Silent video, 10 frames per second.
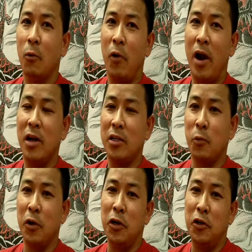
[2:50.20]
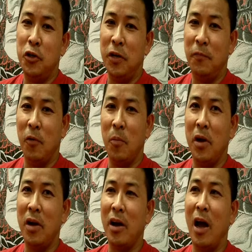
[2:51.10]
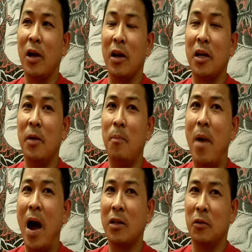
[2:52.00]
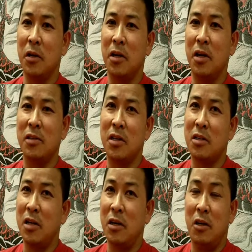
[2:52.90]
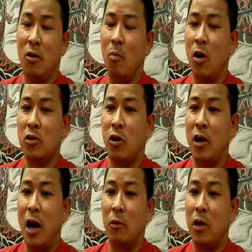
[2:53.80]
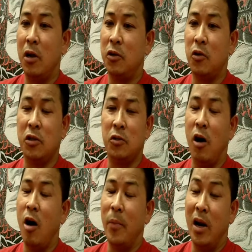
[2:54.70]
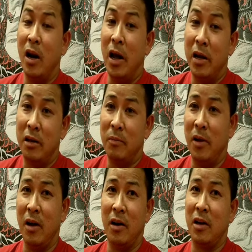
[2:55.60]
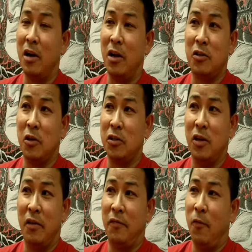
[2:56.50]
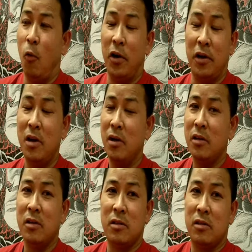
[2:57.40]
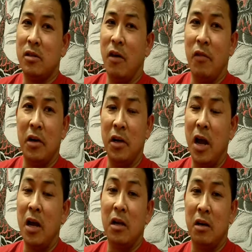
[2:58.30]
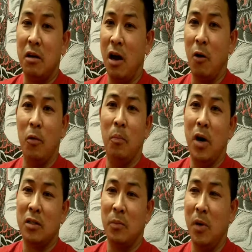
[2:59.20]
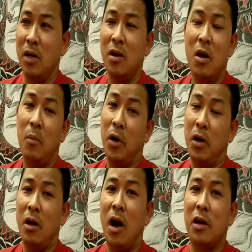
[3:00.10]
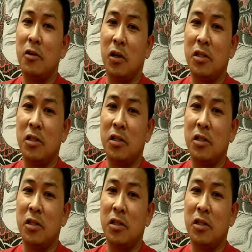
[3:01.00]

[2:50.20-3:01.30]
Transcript: the rent is really cheap for me and I can give back to the kids because, you know, martial art out there, they charge you arm and leg, man. They charge you like 40. 70, 80, 100 bucks a month. But here I